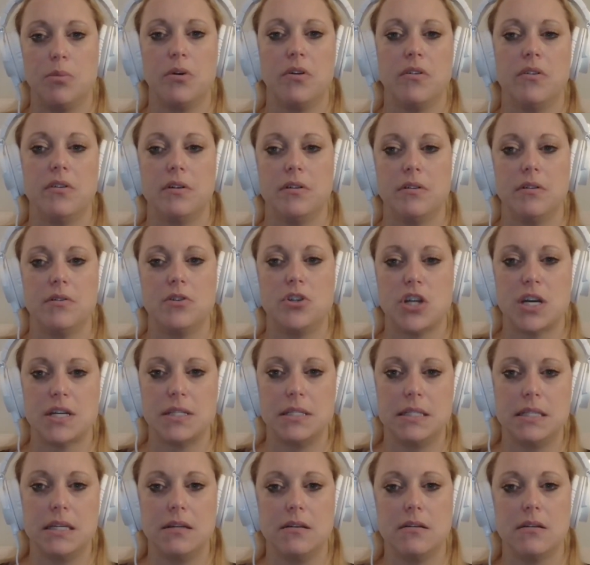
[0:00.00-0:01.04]

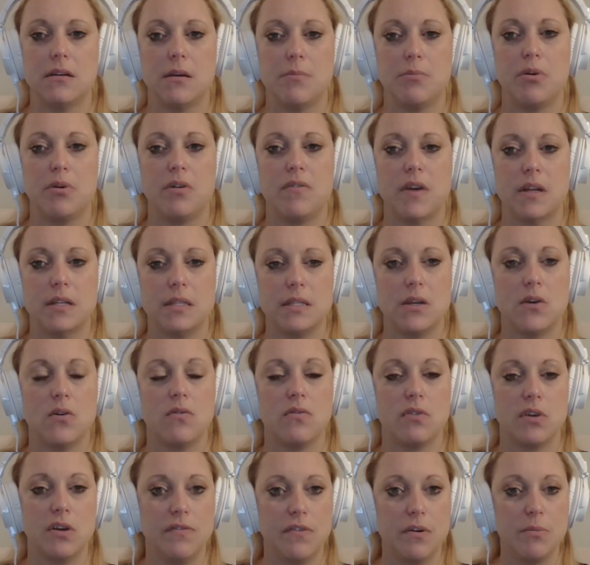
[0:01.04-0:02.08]
progestin prevents the
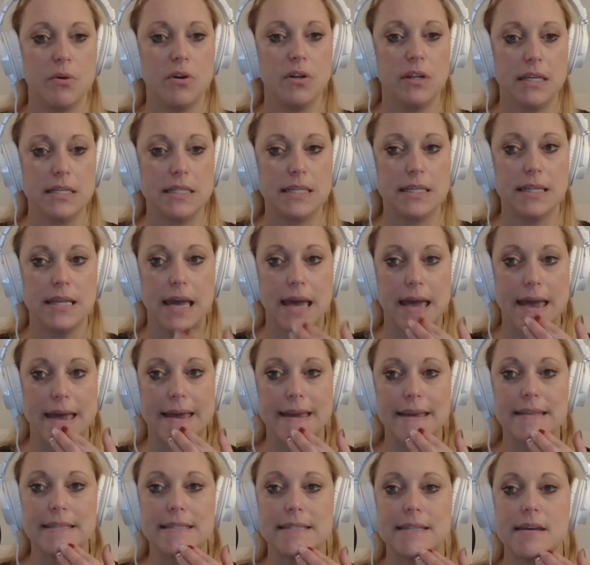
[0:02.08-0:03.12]
ovary from releasing the
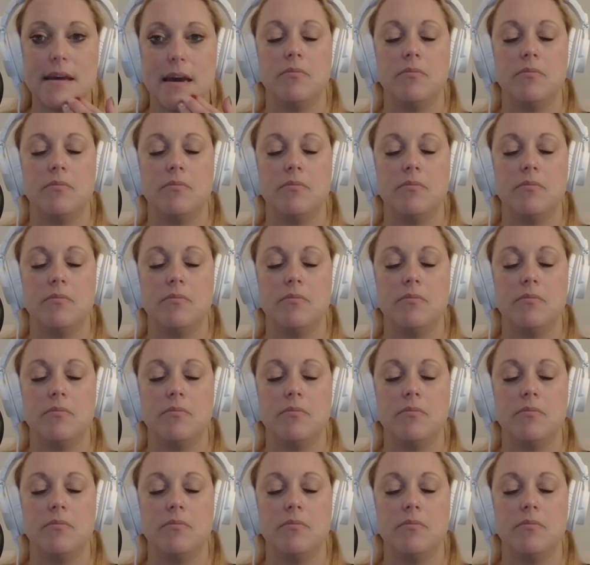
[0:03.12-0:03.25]
eggs.